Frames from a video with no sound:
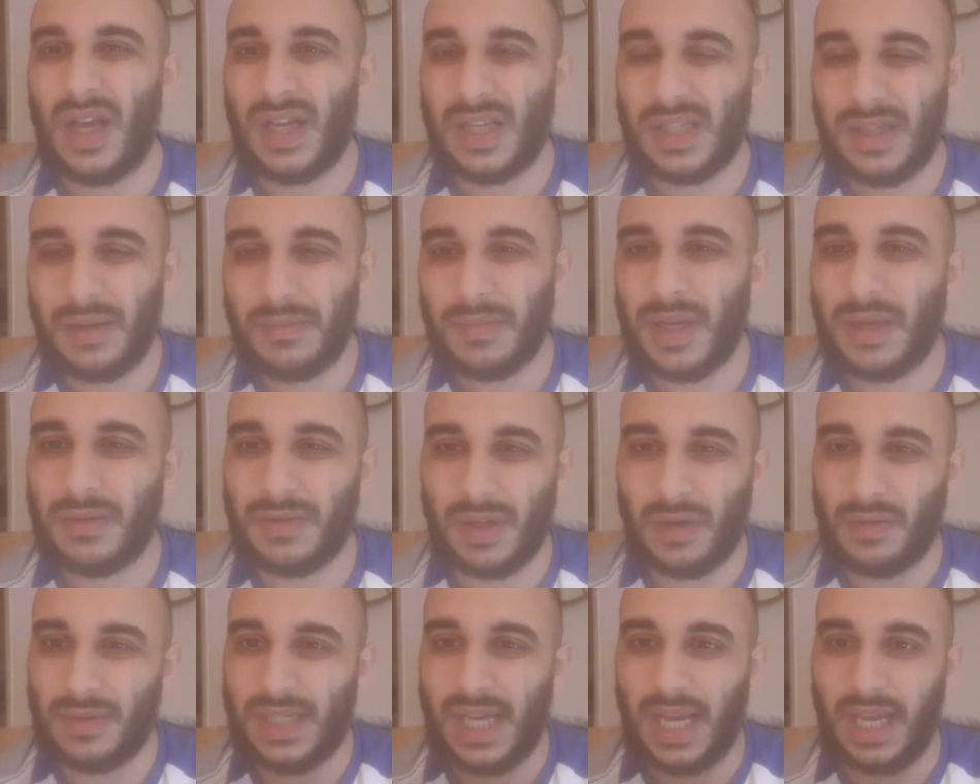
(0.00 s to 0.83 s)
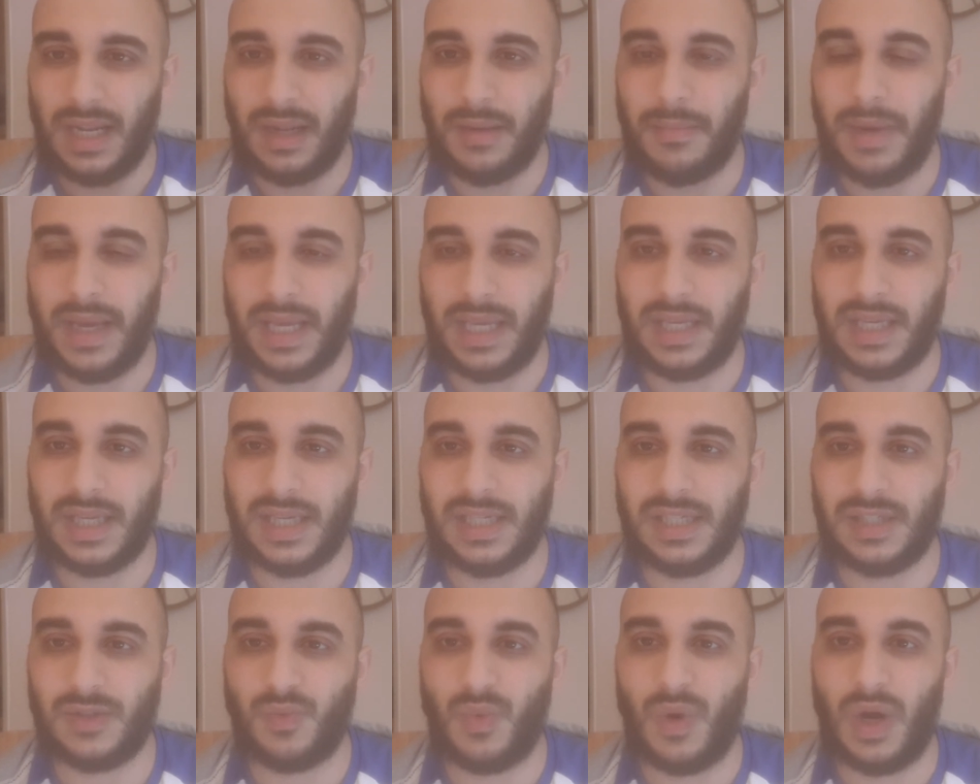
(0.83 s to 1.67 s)
Sometimes I'll tailor make it
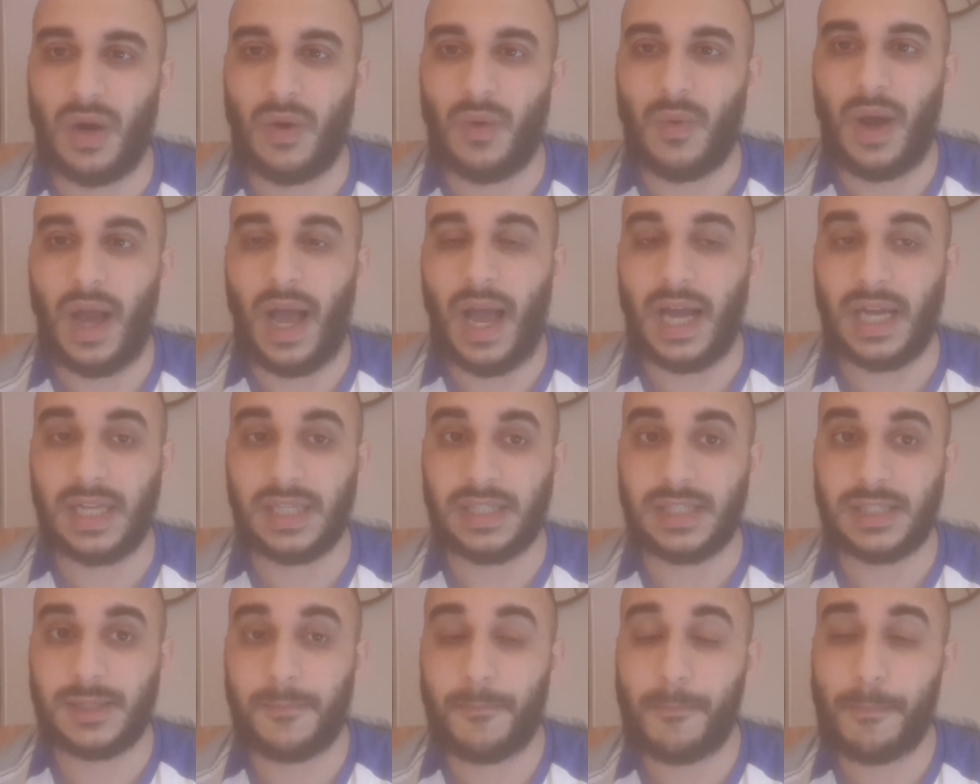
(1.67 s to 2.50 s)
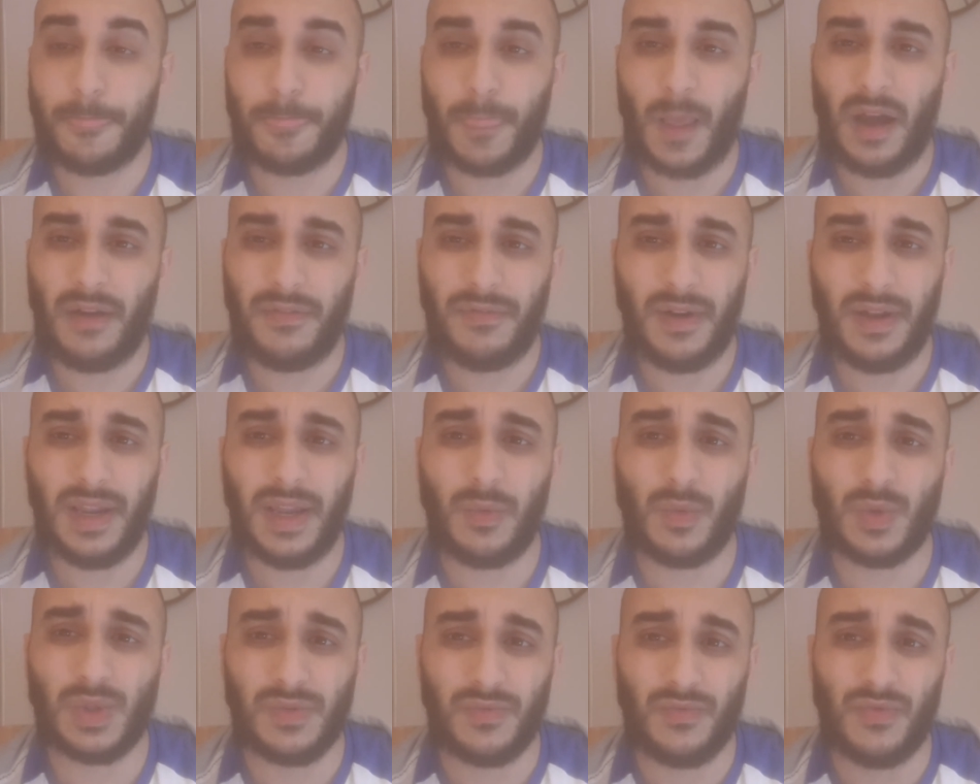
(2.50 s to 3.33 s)
as well, and I found
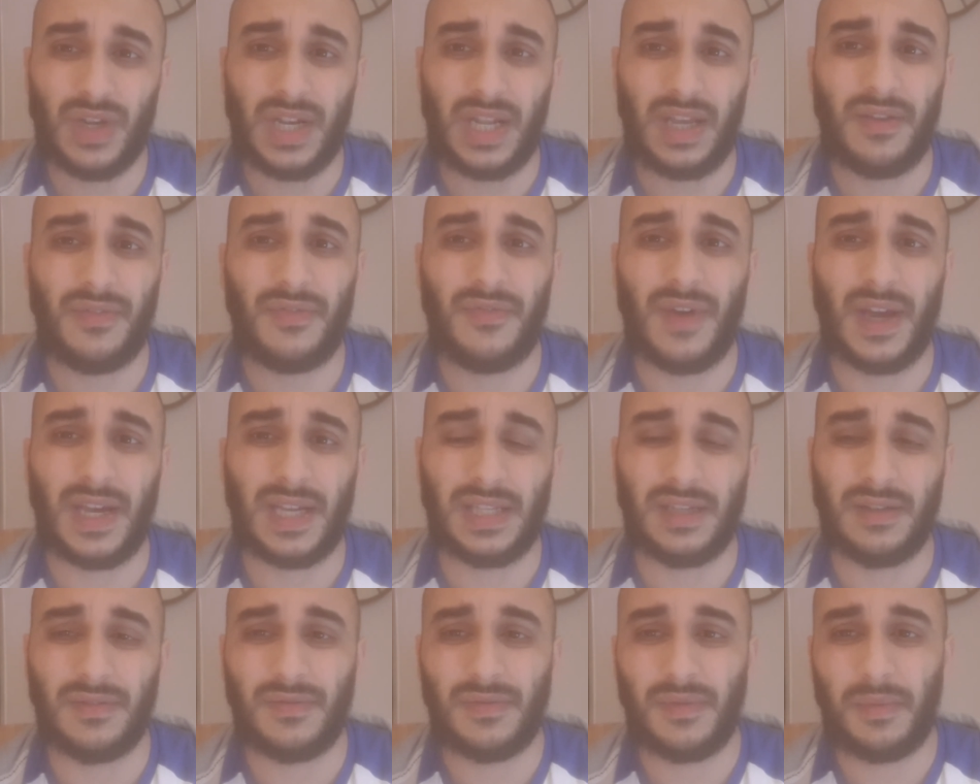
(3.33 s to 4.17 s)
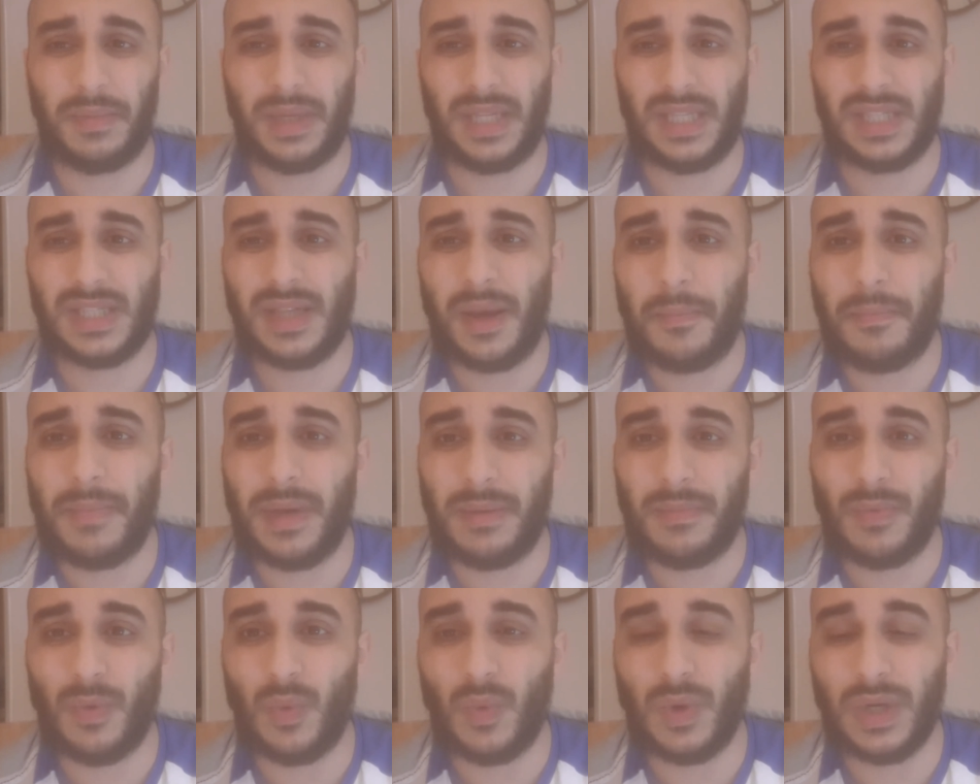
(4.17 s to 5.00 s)
that wasn't really effective. I mean, some
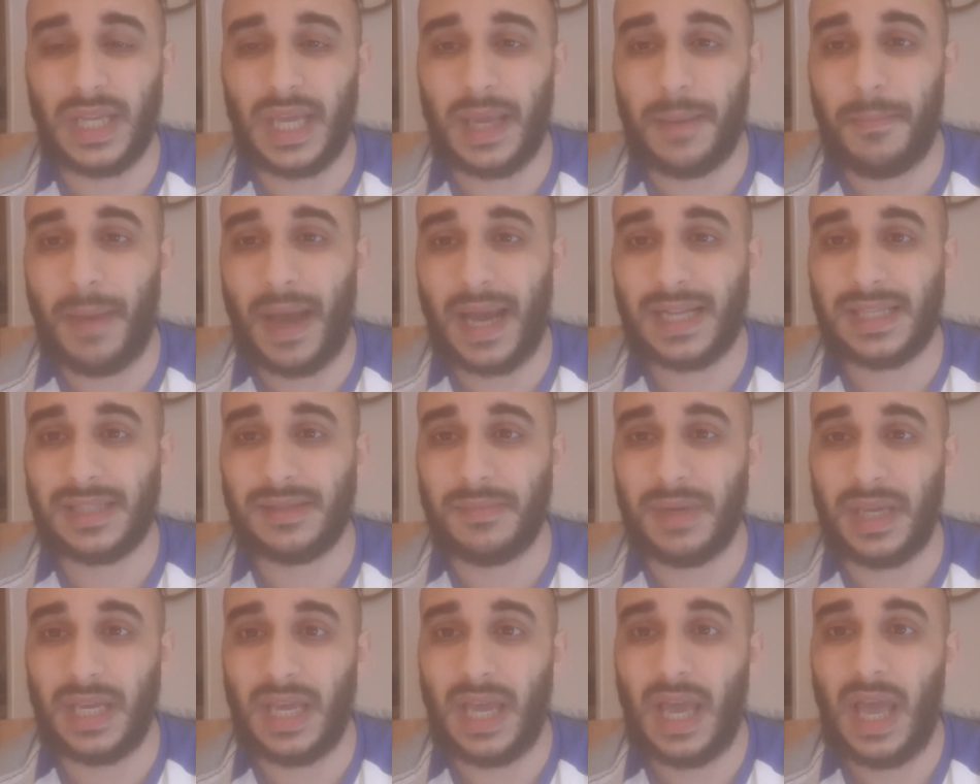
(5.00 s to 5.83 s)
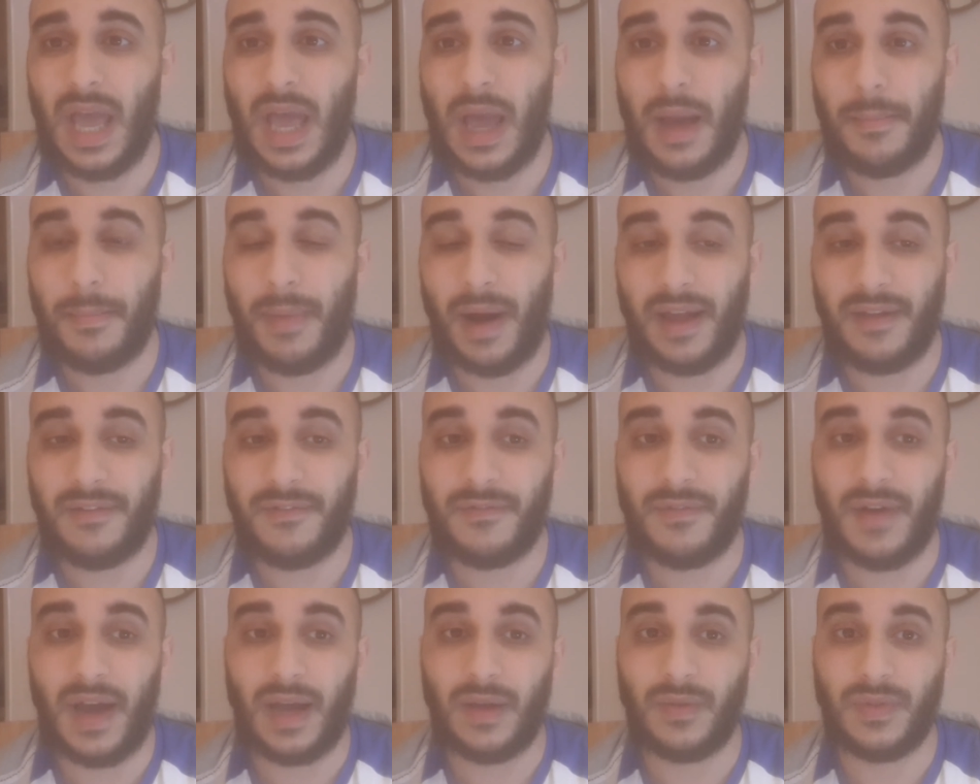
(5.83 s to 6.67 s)
people would get back to me, but I
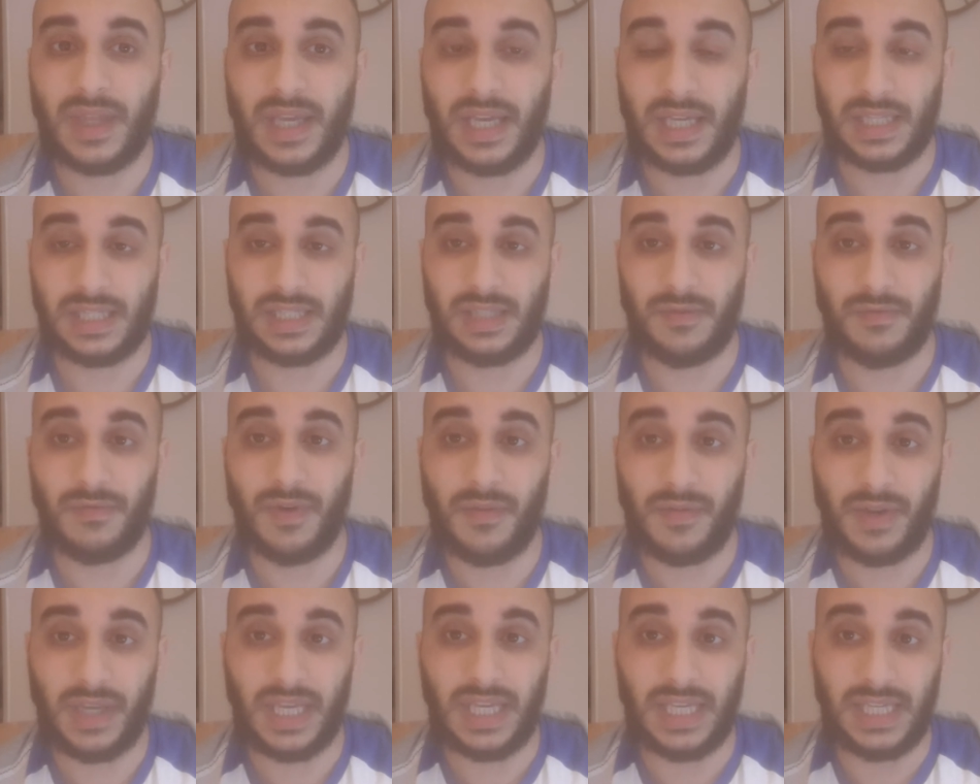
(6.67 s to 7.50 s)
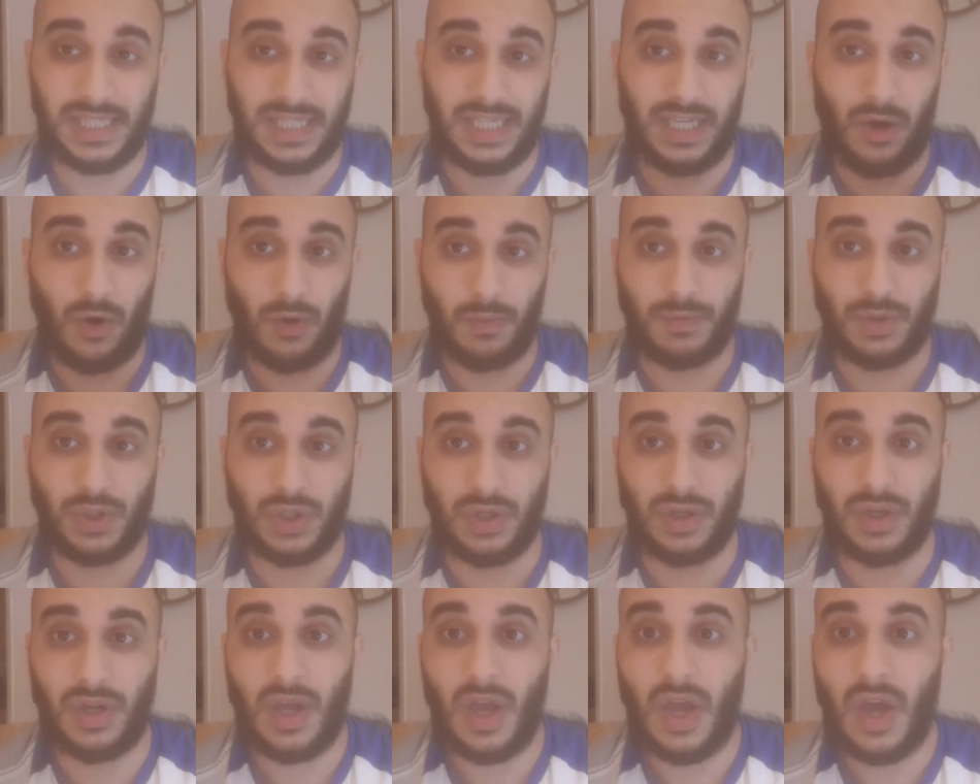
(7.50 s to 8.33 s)
found it's the very easy
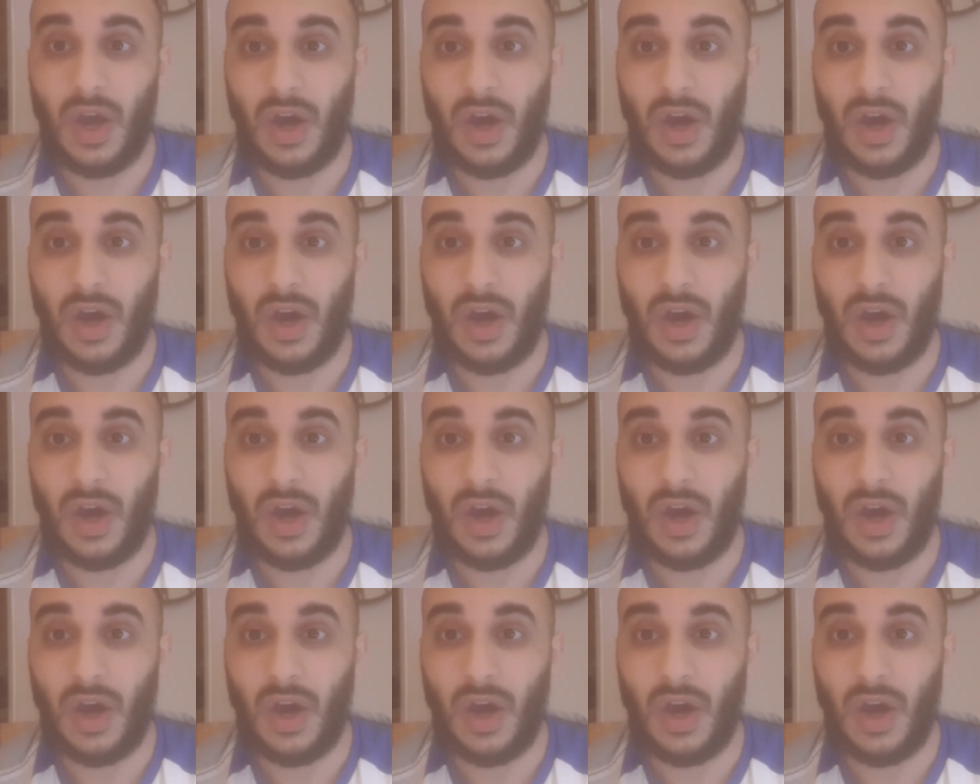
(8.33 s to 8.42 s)
option.